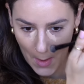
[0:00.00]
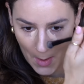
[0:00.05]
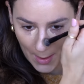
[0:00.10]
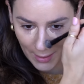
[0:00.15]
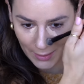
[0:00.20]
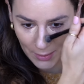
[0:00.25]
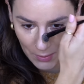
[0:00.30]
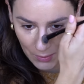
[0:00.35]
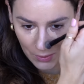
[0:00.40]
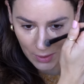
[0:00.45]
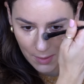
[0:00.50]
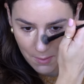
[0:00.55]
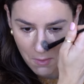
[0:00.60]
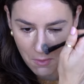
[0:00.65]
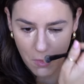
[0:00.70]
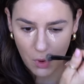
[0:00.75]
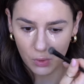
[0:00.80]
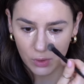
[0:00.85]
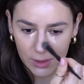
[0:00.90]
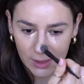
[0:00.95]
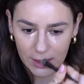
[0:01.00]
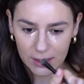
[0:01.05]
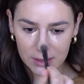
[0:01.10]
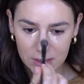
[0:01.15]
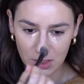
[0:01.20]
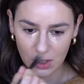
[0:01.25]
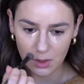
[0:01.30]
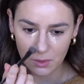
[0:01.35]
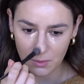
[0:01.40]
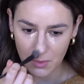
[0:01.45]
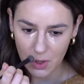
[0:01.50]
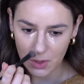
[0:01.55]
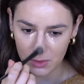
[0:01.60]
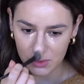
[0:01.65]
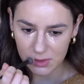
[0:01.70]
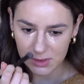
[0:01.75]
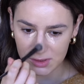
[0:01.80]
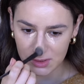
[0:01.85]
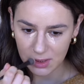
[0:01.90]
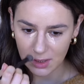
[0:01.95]
I don't know, emollient
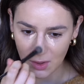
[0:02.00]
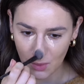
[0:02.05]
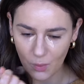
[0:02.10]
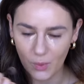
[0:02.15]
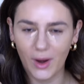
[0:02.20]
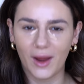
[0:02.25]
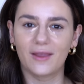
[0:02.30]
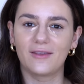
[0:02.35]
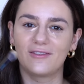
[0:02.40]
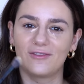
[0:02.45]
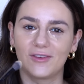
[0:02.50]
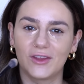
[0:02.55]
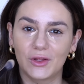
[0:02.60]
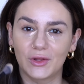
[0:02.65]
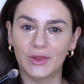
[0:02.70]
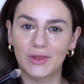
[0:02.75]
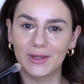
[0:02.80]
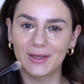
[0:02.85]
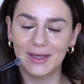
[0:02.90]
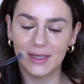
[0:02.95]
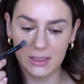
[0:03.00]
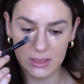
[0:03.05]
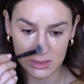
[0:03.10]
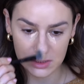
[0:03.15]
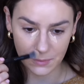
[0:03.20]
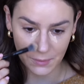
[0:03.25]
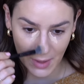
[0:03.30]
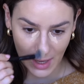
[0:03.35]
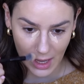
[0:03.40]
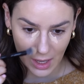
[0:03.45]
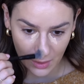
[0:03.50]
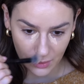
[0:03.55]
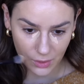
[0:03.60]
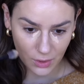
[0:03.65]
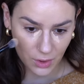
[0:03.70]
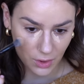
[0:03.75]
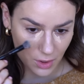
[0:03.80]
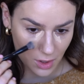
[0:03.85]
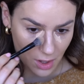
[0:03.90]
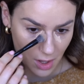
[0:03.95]
almost, where I feel the need to
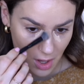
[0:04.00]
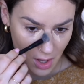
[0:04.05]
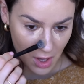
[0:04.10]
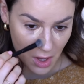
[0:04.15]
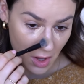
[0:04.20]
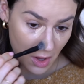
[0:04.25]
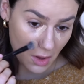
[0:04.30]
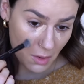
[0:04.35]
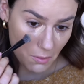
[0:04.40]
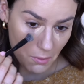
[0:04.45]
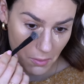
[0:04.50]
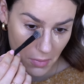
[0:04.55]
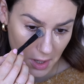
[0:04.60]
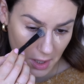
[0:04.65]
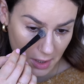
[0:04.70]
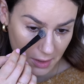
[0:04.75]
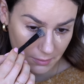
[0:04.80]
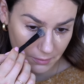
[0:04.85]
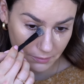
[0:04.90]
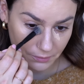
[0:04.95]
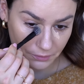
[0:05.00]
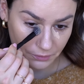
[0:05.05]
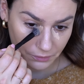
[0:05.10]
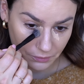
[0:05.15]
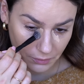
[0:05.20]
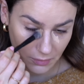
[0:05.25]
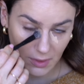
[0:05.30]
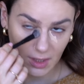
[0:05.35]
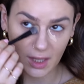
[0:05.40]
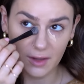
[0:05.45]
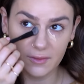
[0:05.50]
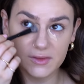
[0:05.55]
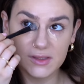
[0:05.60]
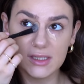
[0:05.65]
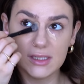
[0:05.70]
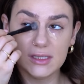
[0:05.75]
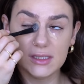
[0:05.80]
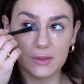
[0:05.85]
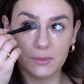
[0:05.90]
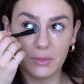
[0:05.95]
powder. But I've
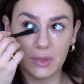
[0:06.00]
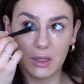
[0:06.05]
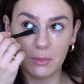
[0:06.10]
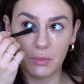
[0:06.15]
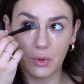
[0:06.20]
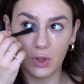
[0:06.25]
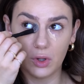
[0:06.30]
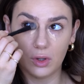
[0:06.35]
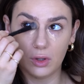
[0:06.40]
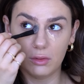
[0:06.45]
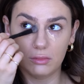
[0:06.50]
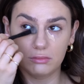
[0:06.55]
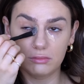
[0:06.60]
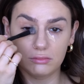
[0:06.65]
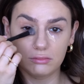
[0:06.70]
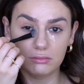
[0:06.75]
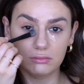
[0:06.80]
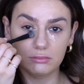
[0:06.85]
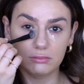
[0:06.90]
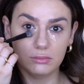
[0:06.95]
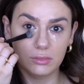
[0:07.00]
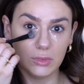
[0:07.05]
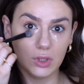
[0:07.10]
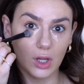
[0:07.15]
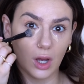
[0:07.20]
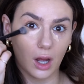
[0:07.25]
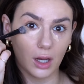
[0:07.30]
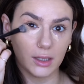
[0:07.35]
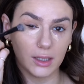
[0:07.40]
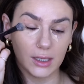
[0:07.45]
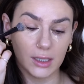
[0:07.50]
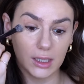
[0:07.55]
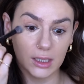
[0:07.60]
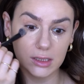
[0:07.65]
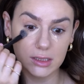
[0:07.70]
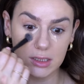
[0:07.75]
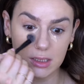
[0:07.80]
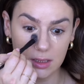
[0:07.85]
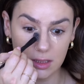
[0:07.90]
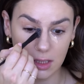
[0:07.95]
seen some people not needing
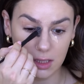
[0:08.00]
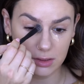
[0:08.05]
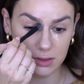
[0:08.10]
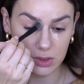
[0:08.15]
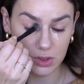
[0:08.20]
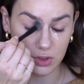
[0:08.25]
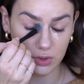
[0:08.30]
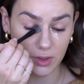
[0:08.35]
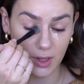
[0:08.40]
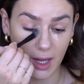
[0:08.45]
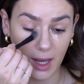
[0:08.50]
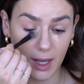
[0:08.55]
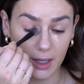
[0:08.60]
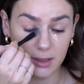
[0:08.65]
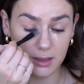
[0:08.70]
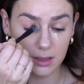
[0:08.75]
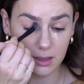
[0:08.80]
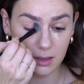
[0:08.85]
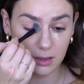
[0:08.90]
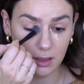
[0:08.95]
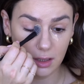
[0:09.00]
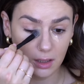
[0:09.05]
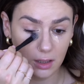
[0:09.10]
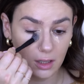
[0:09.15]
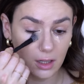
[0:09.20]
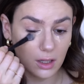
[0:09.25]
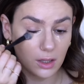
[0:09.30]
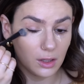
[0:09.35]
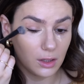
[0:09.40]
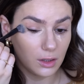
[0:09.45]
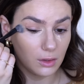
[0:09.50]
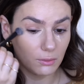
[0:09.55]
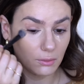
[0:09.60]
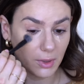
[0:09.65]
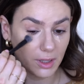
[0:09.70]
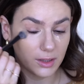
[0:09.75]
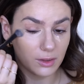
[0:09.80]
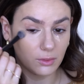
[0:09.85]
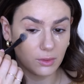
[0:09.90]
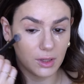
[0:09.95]
to th do that.
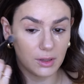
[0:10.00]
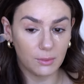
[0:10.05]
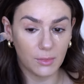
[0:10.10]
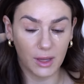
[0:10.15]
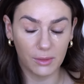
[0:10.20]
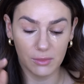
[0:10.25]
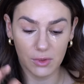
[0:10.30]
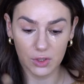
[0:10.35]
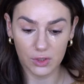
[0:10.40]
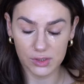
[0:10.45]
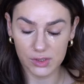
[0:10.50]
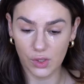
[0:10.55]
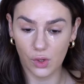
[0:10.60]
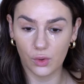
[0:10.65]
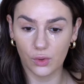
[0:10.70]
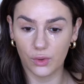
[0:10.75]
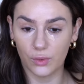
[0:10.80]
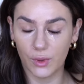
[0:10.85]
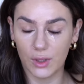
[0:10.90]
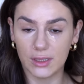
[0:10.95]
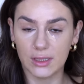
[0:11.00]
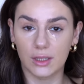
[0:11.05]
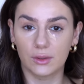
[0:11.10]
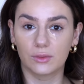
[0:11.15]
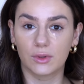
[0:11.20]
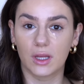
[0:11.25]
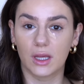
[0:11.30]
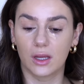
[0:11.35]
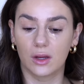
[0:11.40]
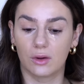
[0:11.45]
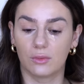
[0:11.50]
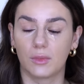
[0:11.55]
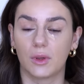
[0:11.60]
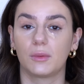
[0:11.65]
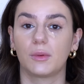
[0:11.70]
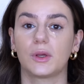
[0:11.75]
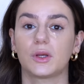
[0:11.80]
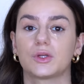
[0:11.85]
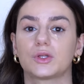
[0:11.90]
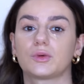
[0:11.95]
By the way, my mirror is all the way down here.
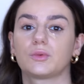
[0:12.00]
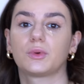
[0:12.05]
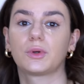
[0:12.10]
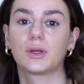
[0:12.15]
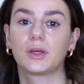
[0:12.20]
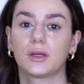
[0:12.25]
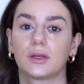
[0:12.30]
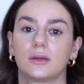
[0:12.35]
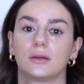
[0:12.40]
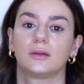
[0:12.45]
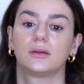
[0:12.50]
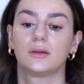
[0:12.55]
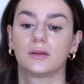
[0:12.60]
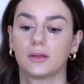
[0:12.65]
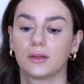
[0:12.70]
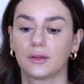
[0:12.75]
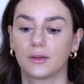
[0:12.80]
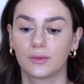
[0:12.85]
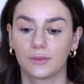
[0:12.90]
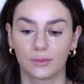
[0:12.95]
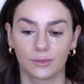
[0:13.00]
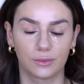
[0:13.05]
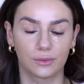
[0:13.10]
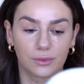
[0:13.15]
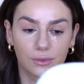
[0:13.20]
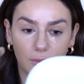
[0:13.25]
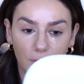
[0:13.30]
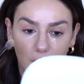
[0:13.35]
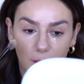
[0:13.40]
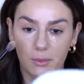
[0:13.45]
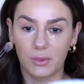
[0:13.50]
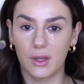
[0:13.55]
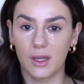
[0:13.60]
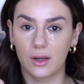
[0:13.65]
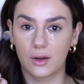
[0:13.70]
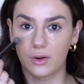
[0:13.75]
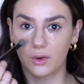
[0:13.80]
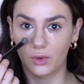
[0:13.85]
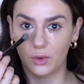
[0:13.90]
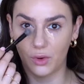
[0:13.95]
Maybe I should put it up
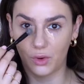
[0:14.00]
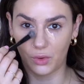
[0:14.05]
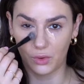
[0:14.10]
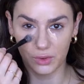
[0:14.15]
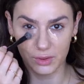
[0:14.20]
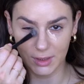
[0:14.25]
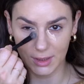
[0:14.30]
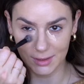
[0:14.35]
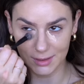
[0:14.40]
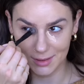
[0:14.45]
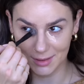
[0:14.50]
here or hold it